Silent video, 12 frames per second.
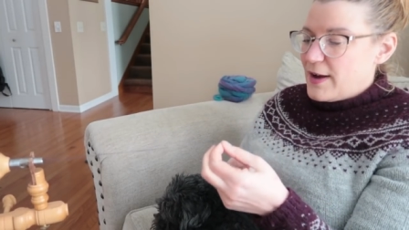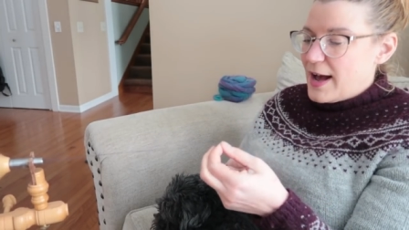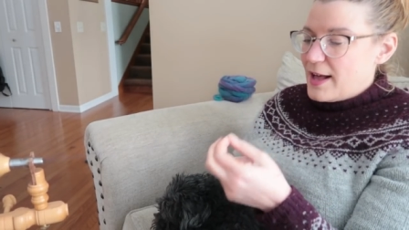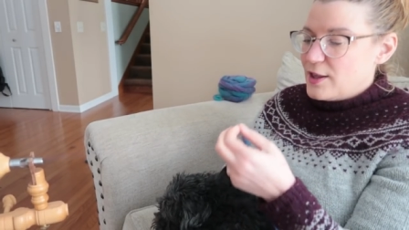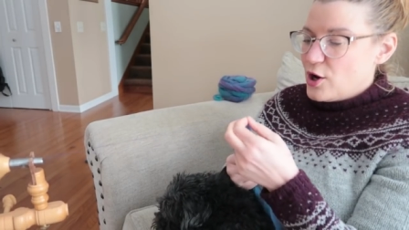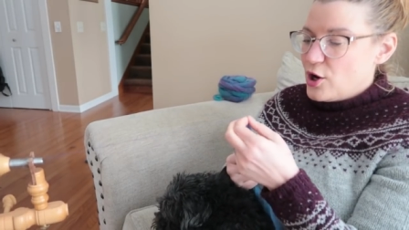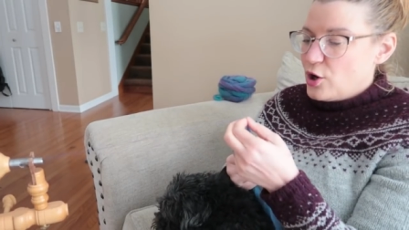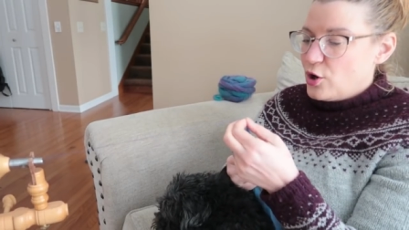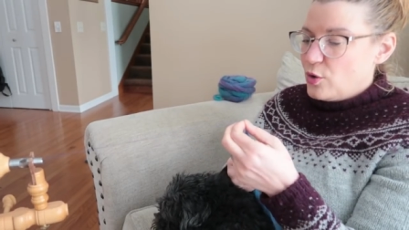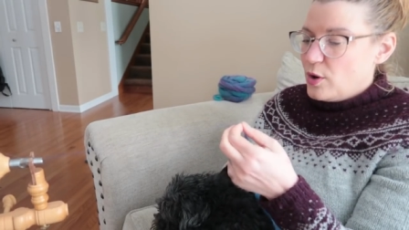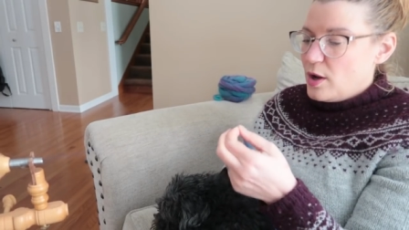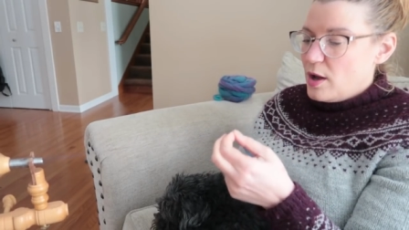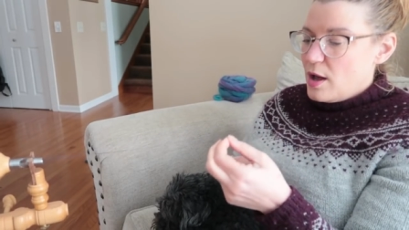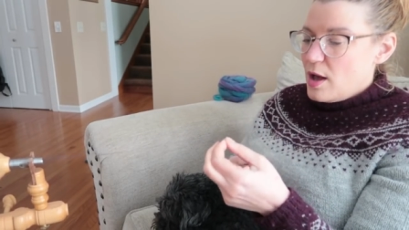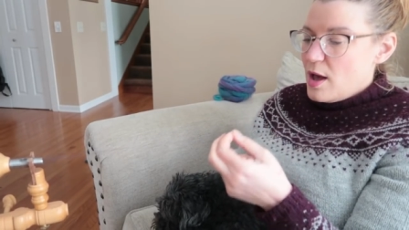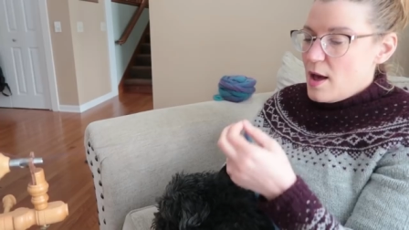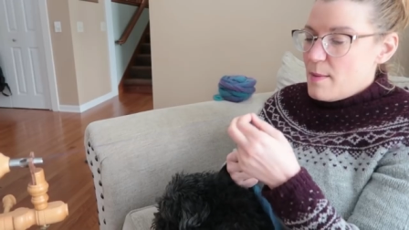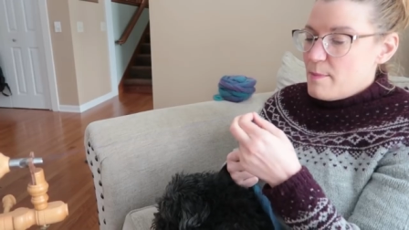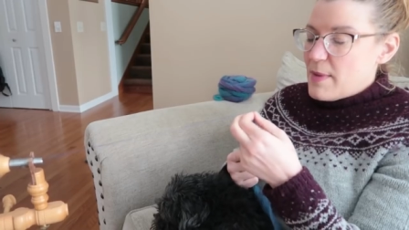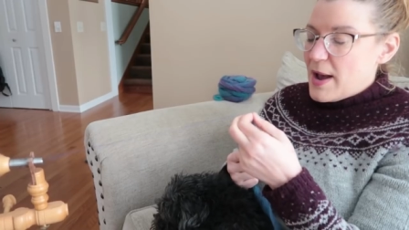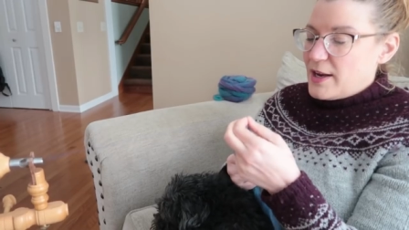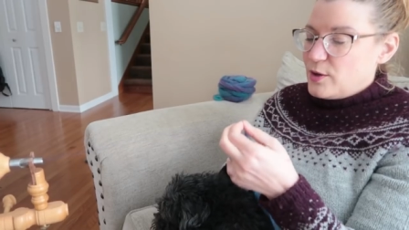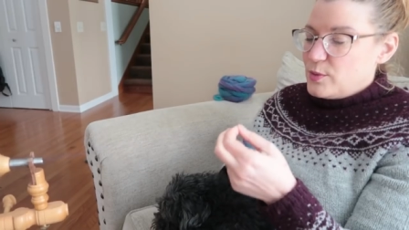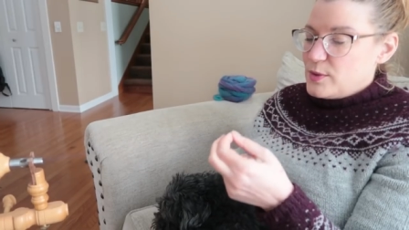follow
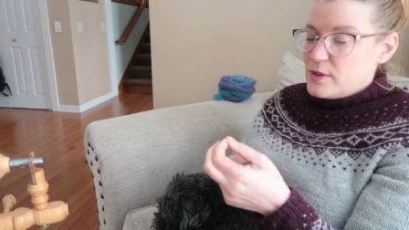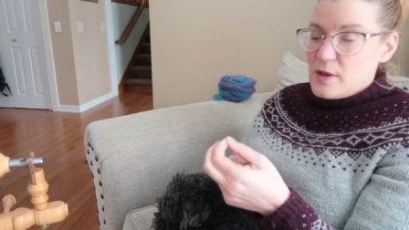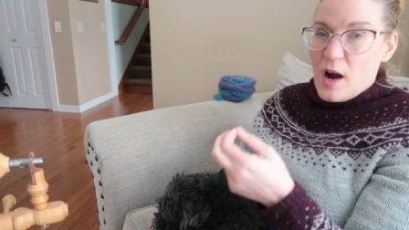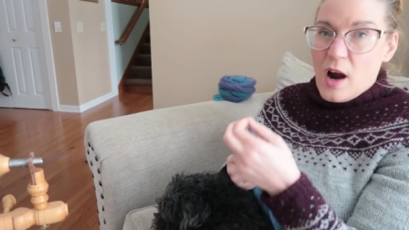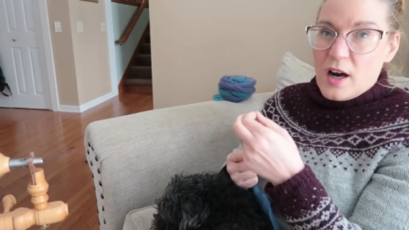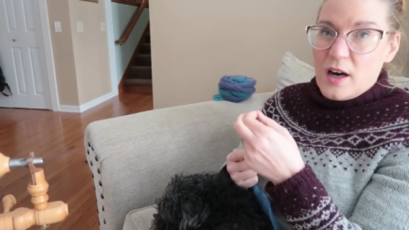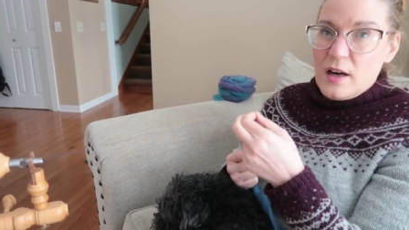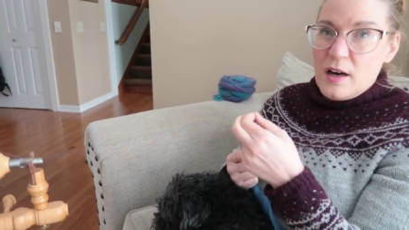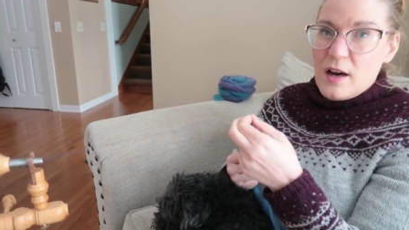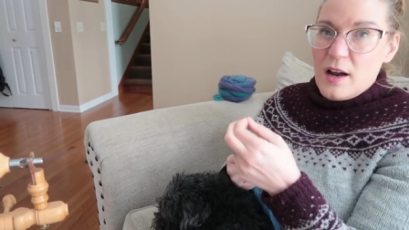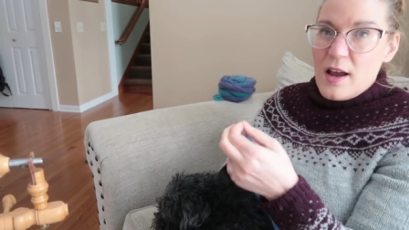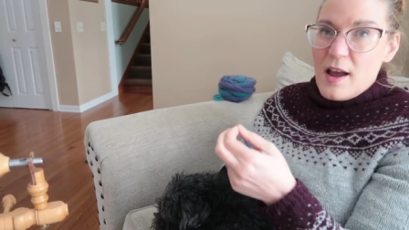my own star,